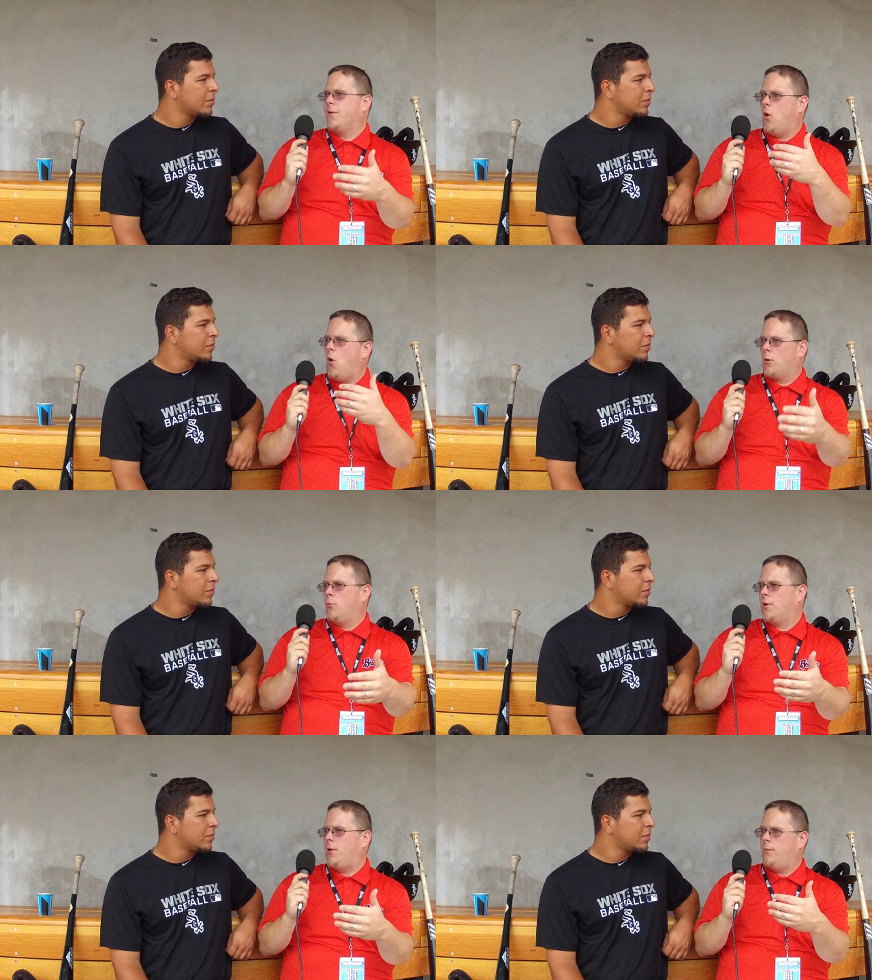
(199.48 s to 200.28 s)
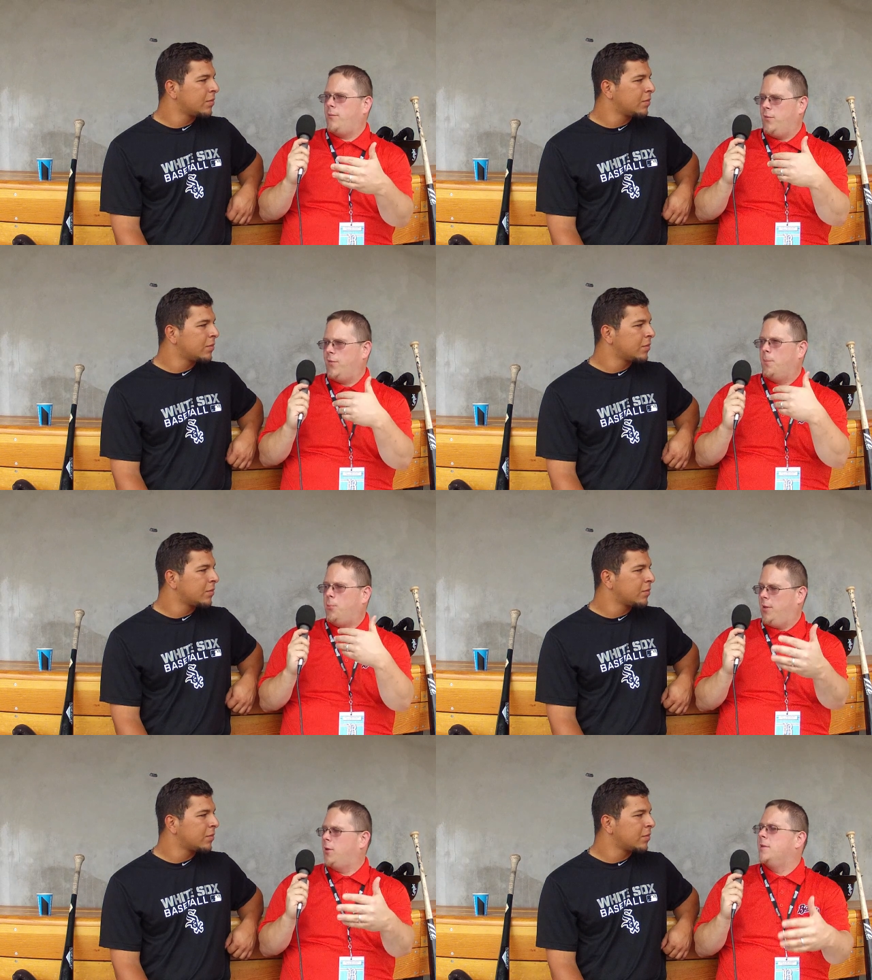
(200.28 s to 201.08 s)
Speaker 1: for the hard work you, have uh,
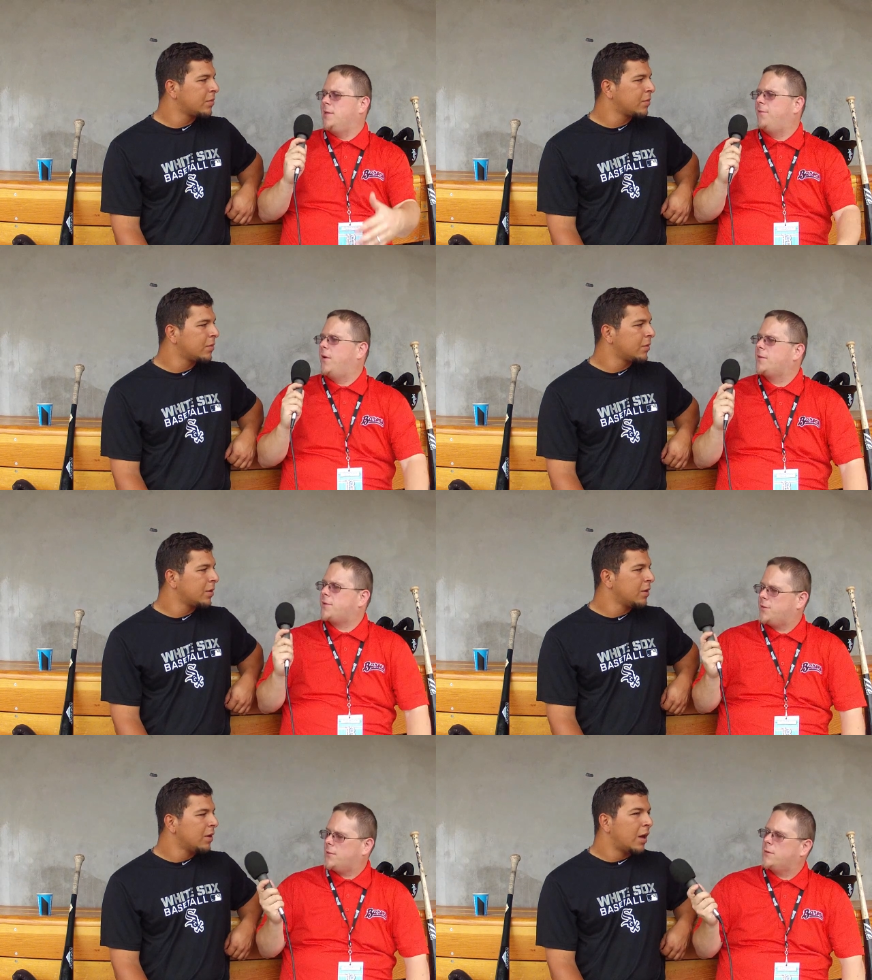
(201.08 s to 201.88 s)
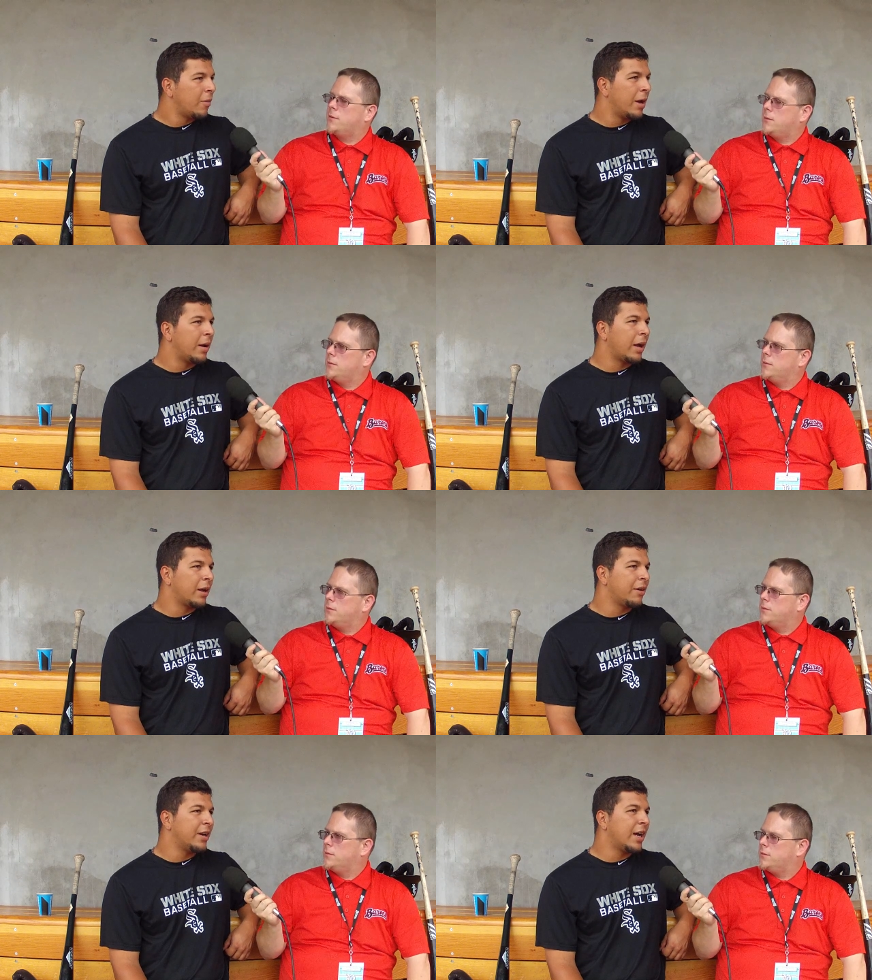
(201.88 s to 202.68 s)
put in on defense?
Speaker 2: I mean, I, I
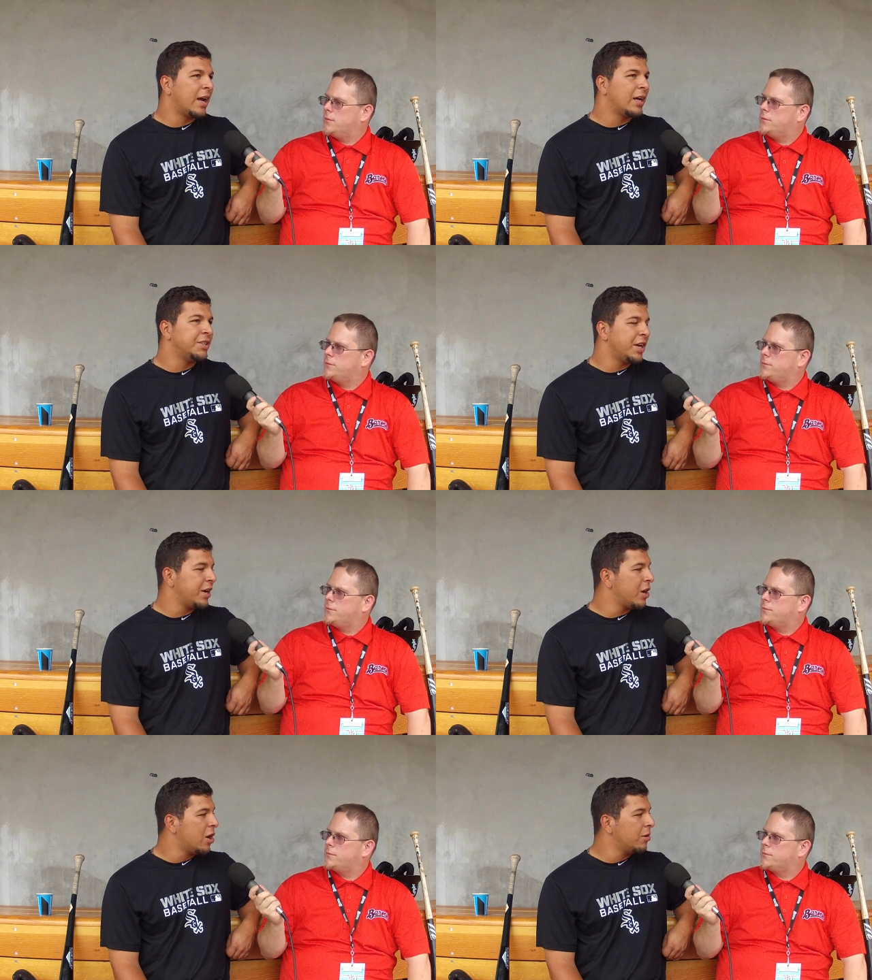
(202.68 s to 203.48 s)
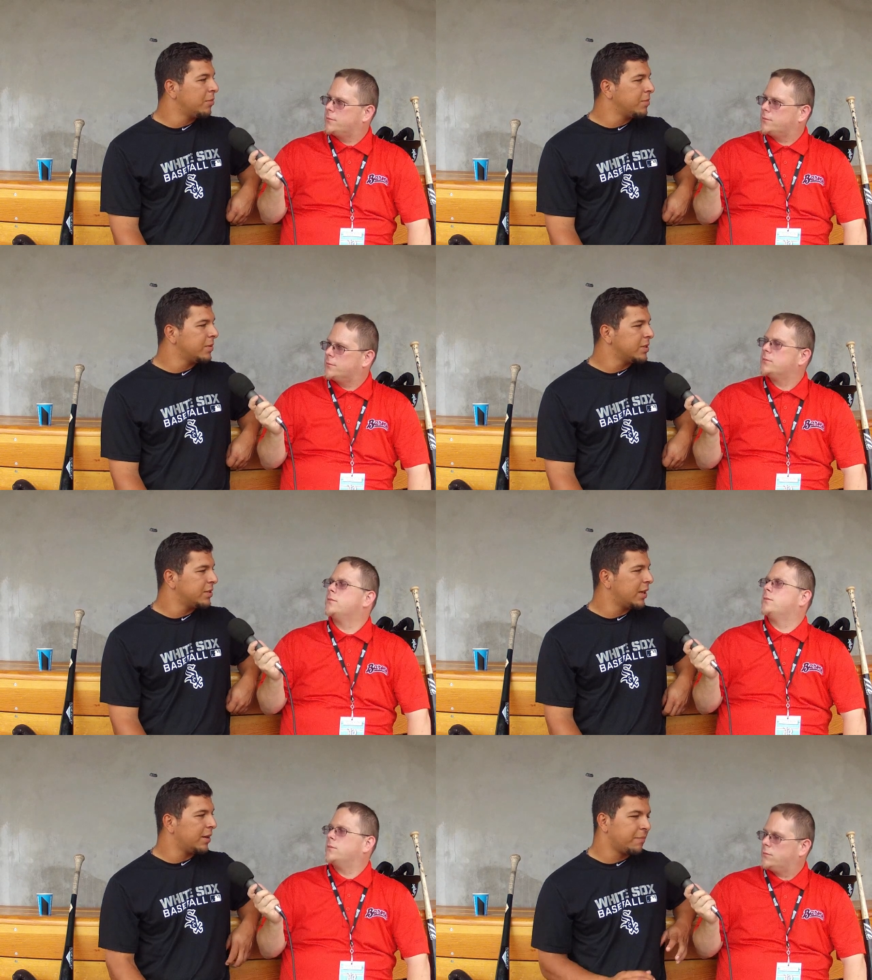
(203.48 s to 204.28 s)
credit uh, J.O.
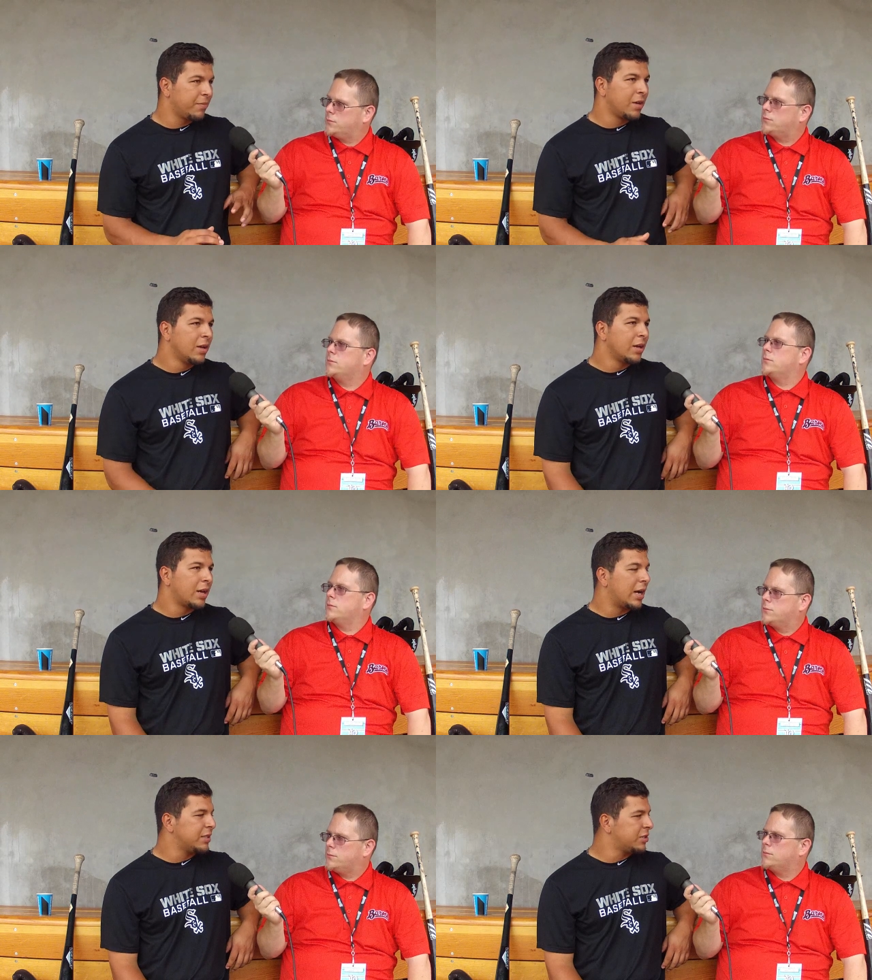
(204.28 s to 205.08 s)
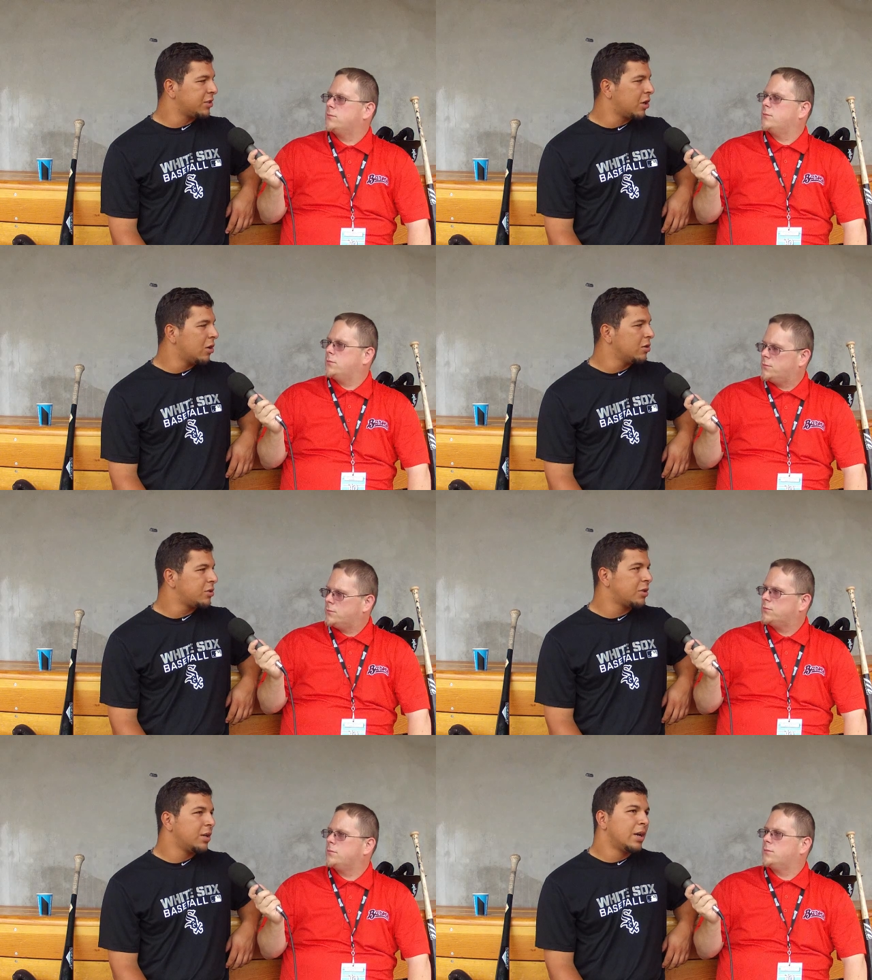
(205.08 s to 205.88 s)
He's a catcher's
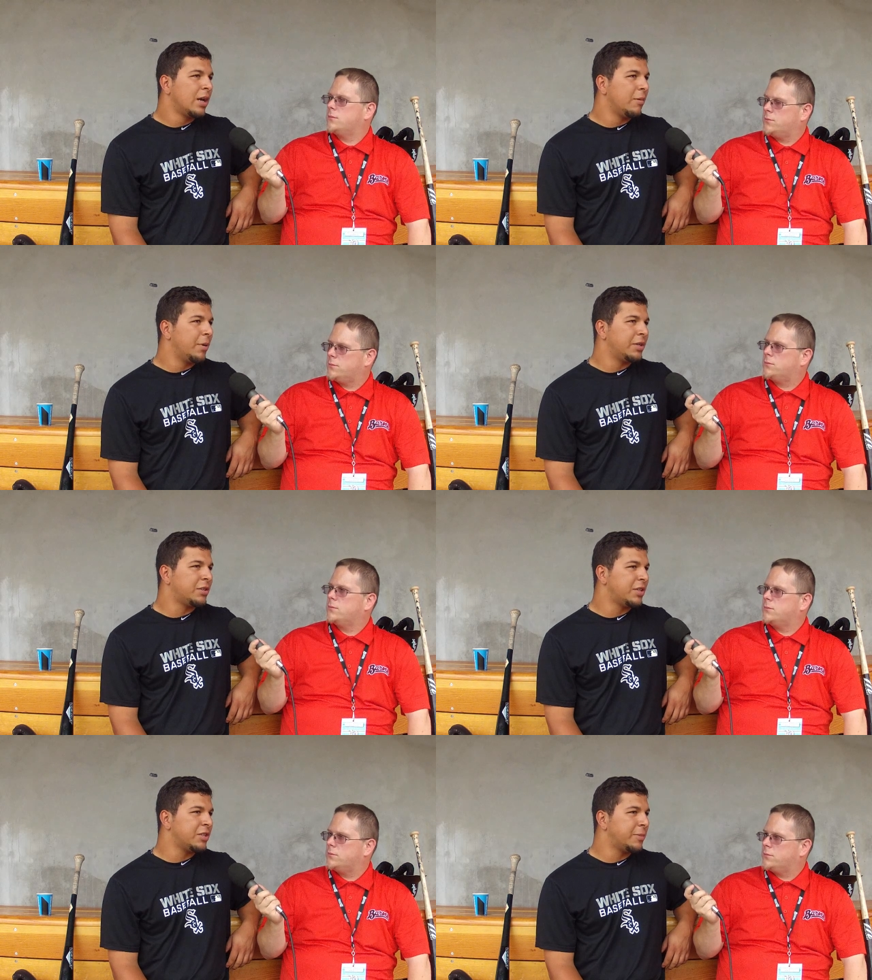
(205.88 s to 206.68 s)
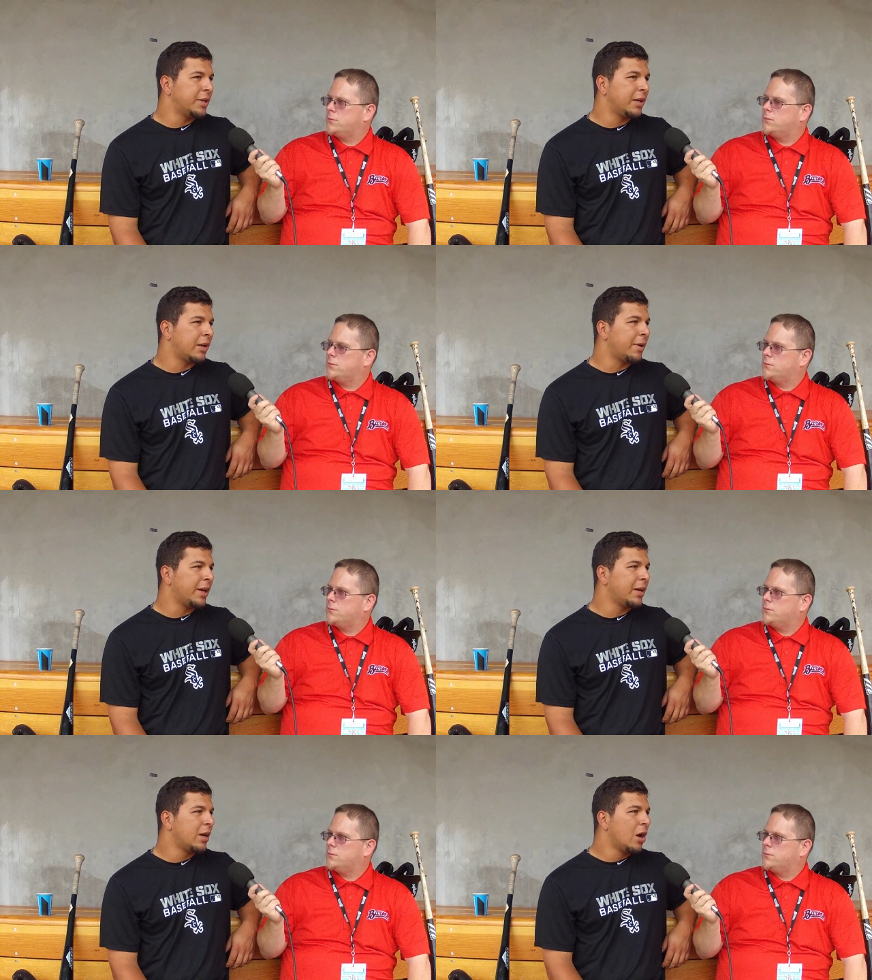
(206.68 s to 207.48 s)
coach. He been teaching me. I
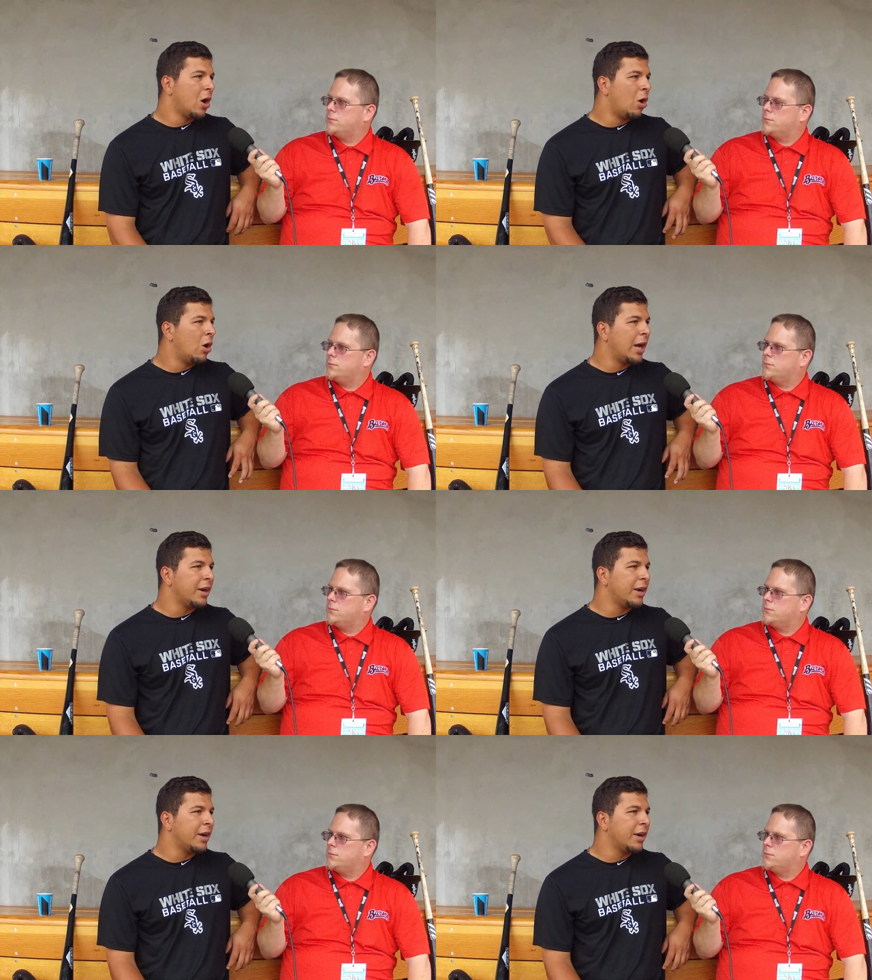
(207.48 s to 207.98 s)
mean, all